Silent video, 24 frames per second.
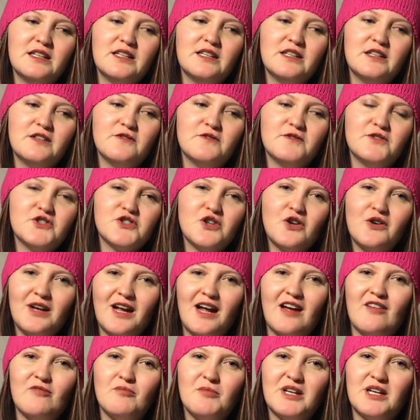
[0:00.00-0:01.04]
if you don't
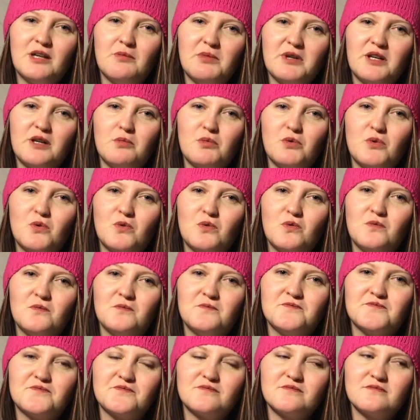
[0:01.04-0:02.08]
have many people
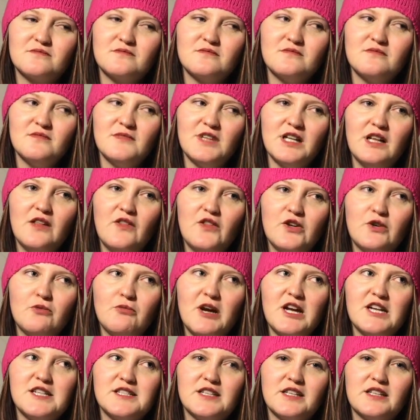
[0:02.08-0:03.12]
that are
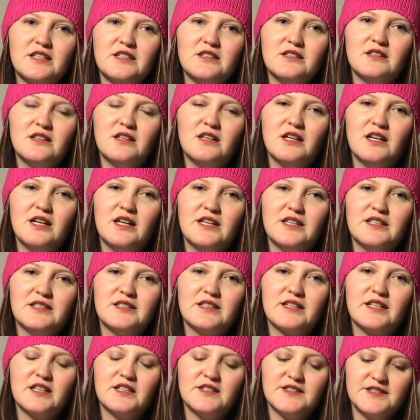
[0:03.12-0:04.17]
rating it
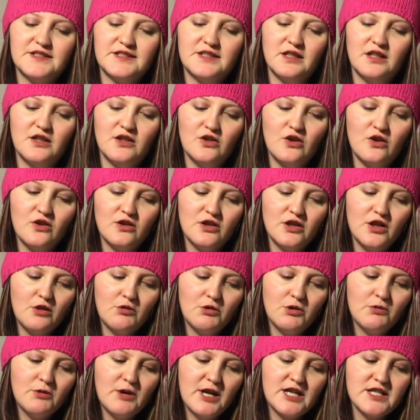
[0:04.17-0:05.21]
and it gets a lot
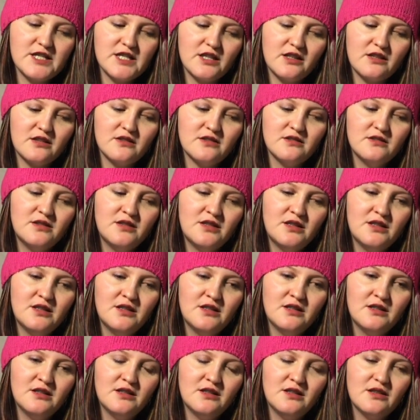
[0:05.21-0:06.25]
lower rating,
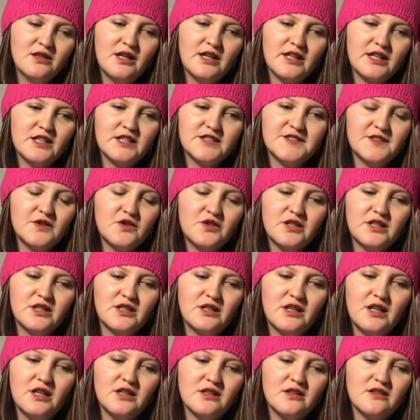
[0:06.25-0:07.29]
like it's only
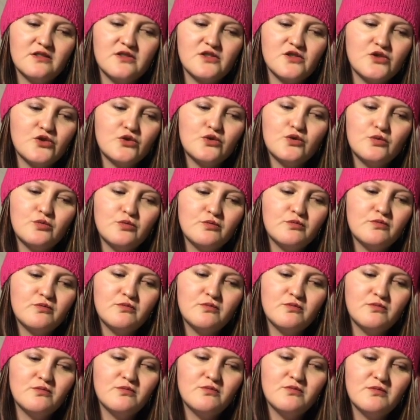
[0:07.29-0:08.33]
in like the 2,
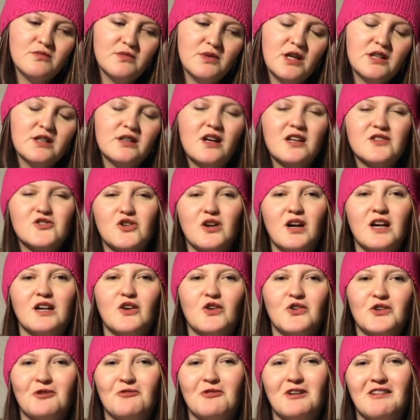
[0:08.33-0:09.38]
I try to
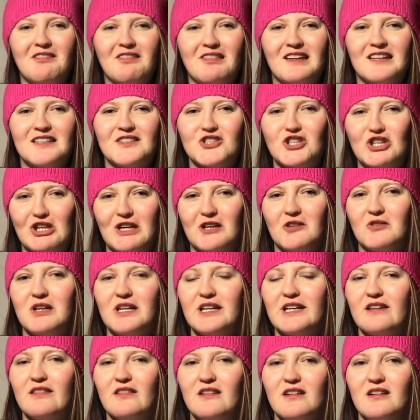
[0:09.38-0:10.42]
only read things
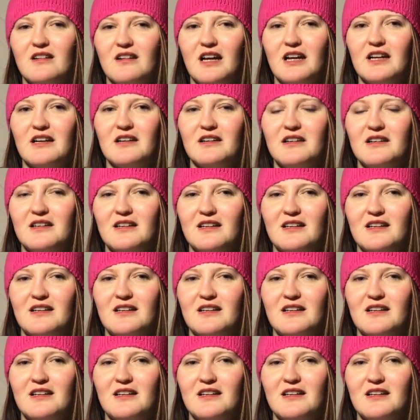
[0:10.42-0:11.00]
generally that are like